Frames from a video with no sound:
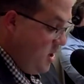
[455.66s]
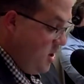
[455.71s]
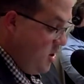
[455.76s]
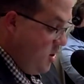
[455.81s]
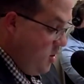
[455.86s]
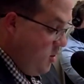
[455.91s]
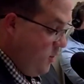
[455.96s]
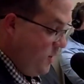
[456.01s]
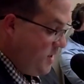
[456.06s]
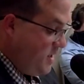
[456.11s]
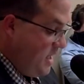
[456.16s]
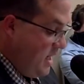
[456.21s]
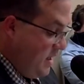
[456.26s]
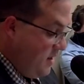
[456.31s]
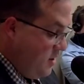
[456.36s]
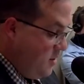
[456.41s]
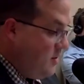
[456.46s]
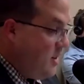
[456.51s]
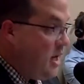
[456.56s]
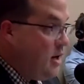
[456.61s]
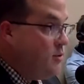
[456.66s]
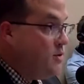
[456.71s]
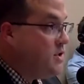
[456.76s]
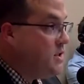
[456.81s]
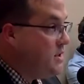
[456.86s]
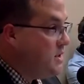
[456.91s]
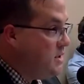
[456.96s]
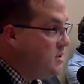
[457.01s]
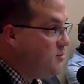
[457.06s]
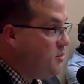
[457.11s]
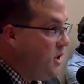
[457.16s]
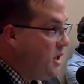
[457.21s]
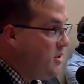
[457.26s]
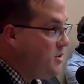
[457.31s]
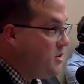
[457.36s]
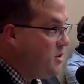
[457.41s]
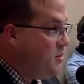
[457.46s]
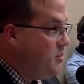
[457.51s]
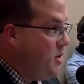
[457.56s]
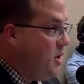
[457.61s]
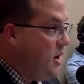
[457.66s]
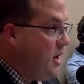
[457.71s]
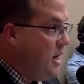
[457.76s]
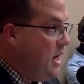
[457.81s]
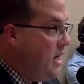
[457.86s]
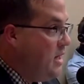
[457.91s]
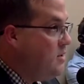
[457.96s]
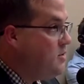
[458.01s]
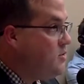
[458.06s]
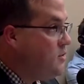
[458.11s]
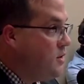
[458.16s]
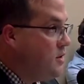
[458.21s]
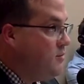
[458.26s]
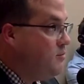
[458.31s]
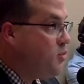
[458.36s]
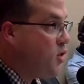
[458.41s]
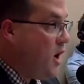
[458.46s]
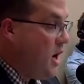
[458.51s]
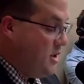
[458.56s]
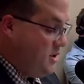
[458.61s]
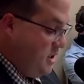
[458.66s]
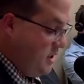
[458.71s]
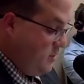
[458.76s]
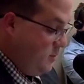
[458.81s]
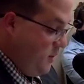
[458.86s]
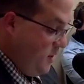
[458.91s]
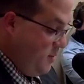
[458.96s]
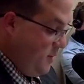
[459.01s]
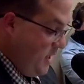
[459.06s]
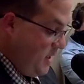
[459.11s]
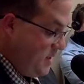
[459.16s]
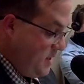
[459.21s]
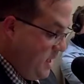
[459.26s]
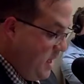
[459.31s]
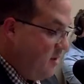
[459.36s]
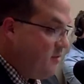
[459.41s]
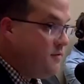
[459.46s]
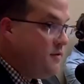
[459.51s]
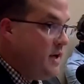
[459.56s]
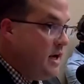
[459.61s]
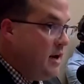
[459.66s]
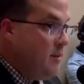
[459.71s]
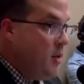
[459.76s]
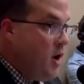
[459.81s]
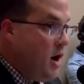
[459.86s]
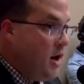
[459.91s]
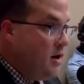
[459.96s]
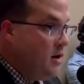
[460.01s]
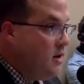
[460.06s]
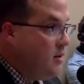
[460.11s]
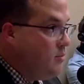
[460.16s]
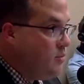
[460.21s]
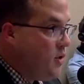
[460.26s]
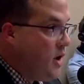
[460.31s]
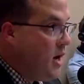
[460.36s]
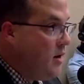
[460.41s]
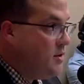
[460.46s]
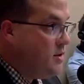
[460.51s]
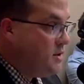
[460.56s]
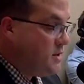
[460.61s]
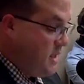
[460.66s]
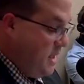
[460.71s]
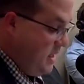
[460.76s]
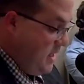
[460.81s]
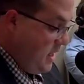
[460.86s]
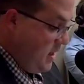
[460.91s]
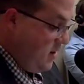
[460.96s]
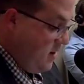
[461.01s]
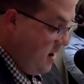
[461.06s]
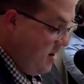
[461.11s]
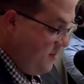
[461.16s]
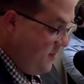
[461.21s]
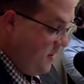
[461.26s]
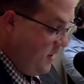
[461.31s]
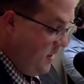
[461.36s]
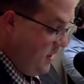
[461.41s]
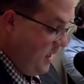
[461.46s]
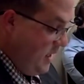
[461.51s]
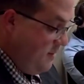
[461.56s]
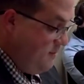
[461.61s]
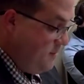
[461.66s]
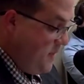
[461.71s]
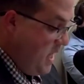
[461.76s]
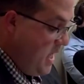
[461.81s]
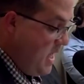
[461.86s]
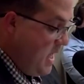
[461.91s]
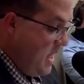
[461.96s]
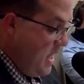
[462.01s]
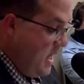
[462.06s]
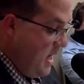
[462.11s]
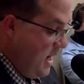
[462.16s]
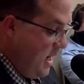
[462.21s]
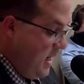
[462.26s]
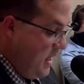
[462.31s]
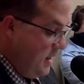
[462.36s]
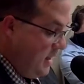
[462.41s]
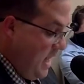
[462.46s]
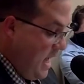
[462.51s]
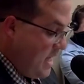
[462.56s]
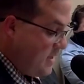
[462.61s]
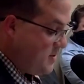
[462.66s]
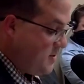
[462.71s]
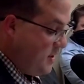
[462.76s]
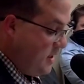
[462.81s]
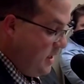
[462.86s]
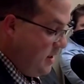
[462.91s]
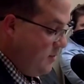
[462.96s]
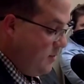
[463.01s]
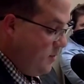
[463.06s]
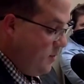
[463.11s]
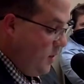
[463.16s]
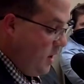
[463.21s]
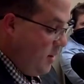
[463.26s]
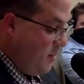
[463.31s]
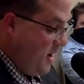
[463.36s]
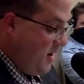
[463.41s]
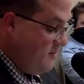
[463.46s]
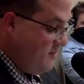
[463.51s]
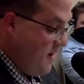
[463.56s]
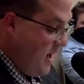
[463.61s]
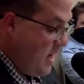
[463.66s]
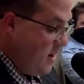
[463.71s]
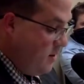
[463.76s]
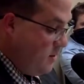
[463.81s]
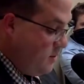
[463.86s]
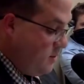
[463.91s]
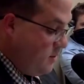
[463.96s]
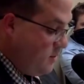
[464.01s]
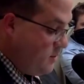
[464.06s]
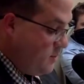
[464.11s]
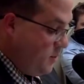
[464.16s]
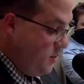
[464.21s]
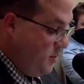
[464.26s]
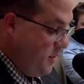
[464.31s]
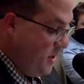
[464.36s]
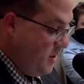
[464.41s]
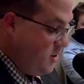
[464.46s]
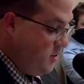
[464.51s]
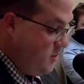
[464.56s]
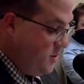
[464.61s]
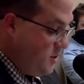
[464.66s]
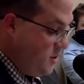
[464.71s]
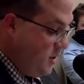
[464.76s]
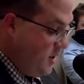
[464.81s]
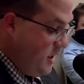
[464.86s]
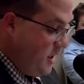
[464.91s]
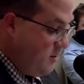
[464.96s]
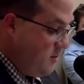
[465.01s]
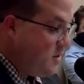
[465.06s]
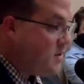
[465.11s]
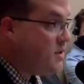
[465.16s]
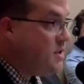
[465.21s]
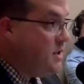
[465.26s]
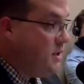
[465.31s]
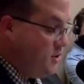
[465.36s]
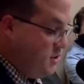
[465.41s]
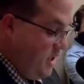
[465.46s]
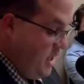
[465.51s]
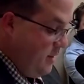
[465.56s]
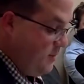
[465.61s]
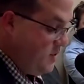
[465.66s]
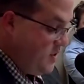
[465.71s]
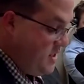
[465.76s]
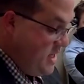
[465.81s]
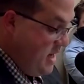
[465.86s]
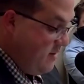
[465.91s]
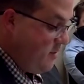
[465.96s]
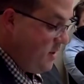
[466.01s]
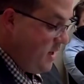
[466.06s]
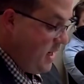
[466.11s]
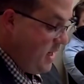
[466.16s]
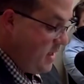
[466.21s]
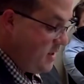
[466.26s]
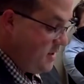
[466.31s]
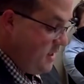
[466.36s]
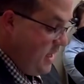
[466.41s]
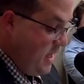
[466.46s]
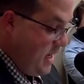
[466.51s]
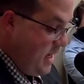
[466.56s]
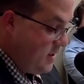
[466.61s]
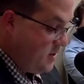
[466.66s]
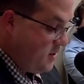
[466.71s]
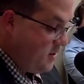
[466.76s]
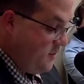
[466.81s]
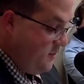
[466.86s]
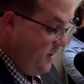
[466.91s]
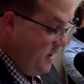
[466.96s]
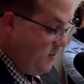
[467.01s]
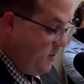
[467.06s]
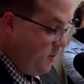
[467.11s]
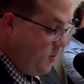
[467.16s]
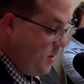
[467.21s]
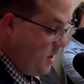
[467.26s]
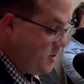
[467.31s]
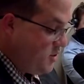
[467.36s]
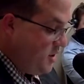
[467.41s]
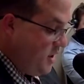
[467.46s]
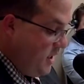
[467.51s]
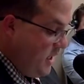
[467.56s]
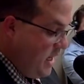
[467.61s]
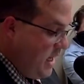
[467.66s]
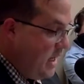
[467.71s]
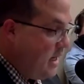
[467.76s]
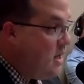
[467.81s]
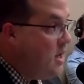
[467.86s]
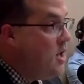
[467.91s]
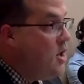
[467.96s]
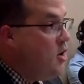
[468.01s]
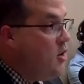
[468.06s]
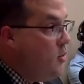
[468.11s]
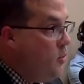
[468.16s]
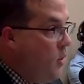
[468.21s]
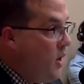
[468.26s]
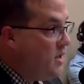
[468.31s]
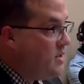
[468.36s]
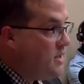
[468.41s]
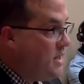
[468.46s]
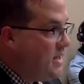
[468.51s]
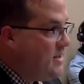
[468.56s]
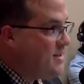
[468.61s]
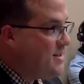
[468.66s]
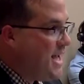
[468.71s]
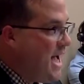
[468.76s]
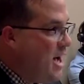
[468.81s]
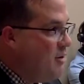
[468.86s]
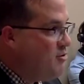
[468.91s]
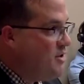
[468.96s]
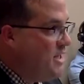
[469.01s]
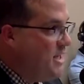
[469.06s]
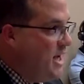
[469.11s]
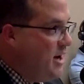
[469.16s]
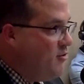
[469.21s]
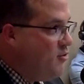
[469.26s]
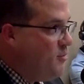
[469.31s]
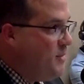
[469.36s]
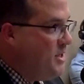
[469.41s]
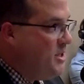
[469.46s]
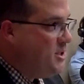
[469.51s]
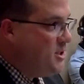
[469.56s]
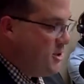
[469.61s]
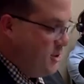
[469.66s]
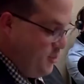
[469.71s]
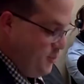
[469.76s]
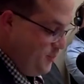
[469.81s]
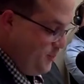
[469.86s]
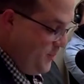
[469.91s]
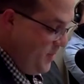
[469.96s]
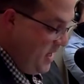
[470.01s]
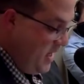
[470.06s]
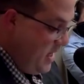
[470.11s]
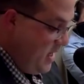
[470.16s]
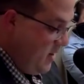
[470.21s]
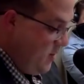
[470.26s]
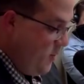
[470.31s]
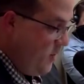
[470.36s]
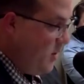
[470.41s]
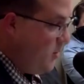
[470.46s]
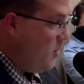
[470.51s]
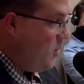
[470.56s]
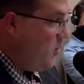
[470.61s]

who would tell you that it was a displeasure to be on any sort of project with myself, and I'm honored and proud to say that confidently. And lastly, one of my final goals will be to ensure that Christine James never has to ask her favorite question again: what does county government do? We will